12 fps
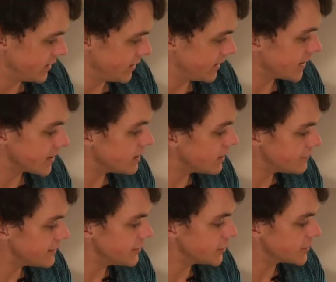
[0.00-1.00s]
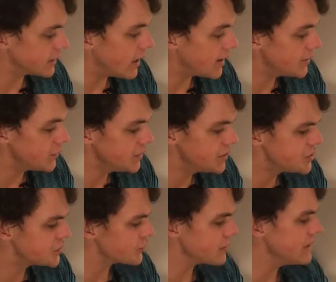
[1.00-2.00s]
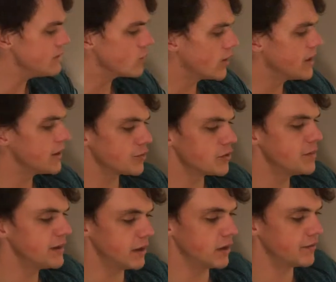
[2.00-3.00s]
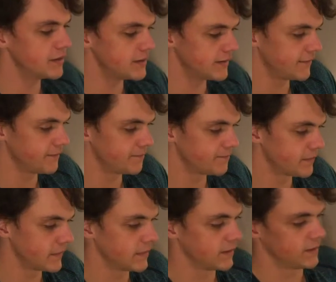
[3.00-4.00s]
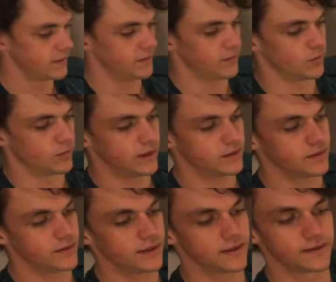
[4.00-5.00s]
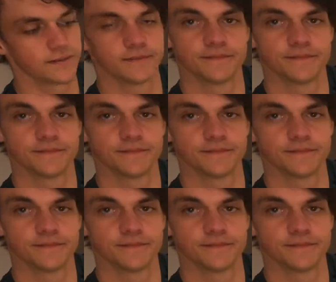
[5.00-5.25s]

It had a lovely little garden with a stream running through the middle of it. Oh wow, look at that.